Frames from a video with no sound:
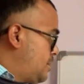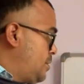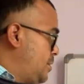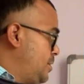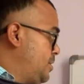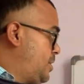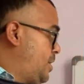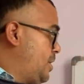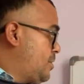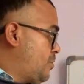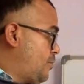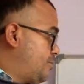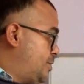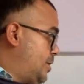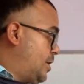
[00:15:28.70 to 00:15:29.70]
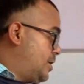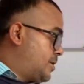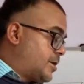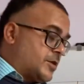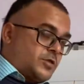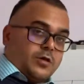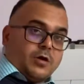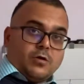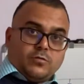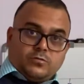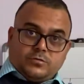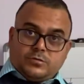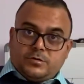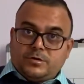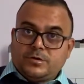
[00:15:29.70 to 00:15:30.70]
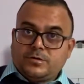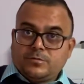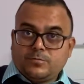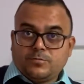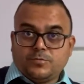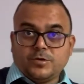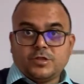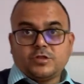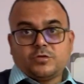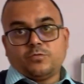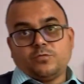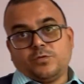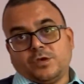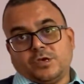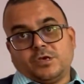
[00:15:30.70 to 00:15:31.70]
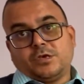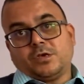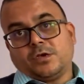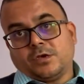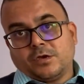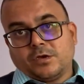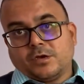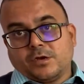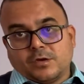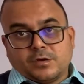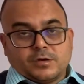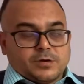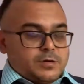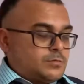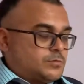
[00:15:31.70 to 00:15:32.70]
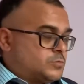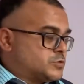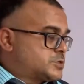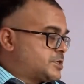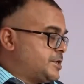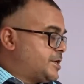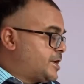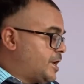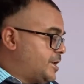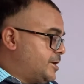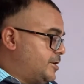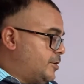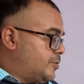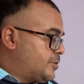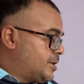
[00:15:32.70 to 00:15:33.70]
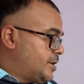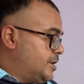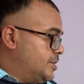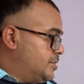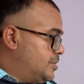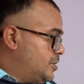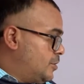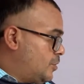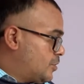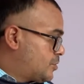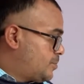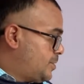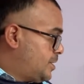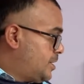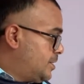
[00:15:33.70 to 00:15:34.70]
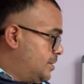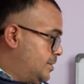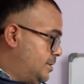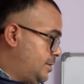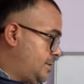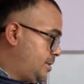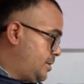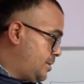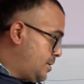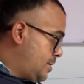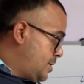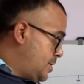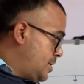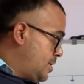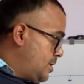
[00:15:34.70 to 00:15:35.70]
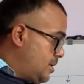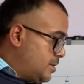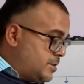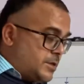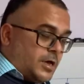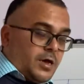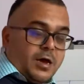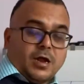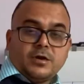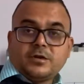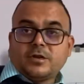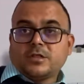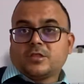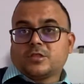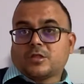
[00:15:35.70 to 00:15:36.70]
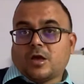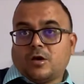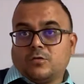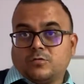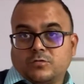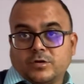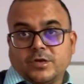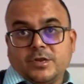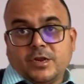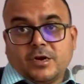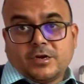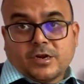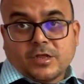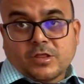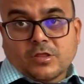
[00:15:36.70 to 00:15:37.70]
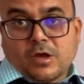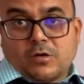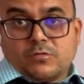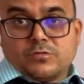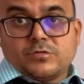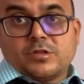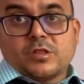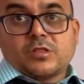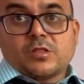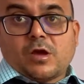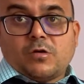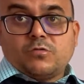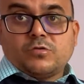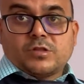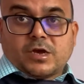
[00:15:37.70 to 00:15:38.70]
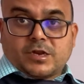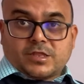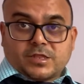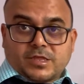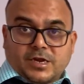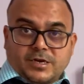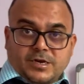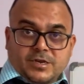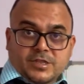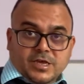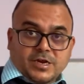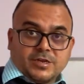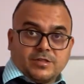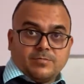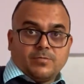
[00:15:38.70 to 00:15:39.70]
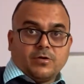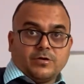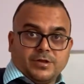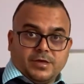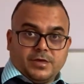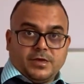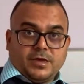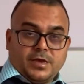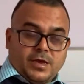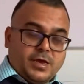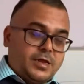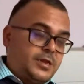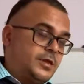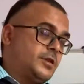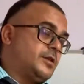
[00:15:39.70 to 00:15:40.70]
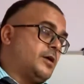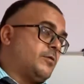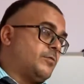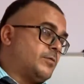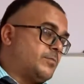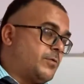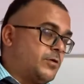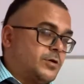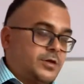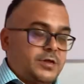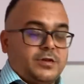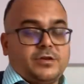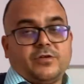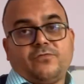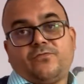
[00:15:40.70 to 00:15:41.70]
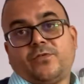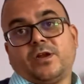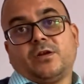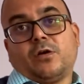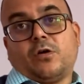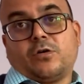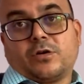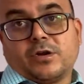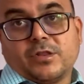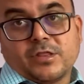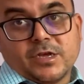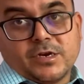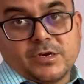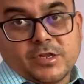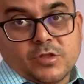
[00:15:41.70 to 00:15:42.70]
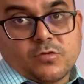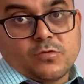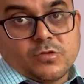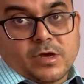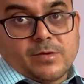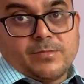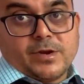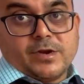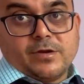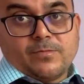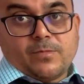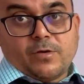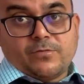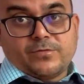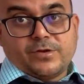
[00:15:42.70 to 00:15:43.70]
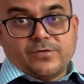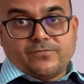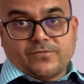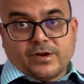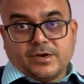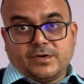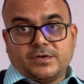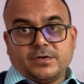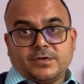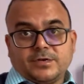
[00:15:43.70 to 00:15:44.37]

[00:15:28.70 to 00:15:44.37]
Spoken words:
In case of the ultrasound, which we mostly carried out in the hospital, in ultrasound, the sounds are sent inside the body, and in our body, different organs and tissues are made up of different